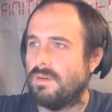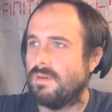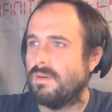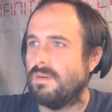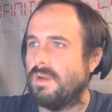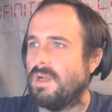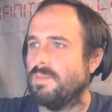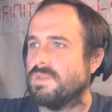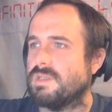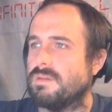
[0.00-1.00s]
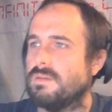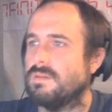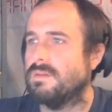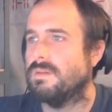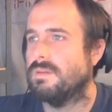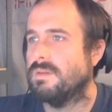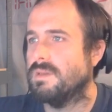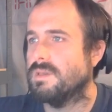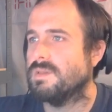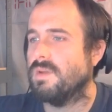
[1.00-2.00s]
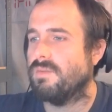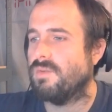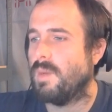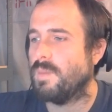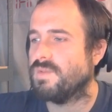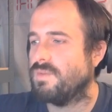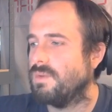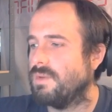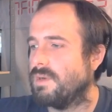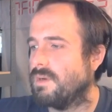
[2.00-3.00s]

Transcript: ROMs. So we have a ROMs folder.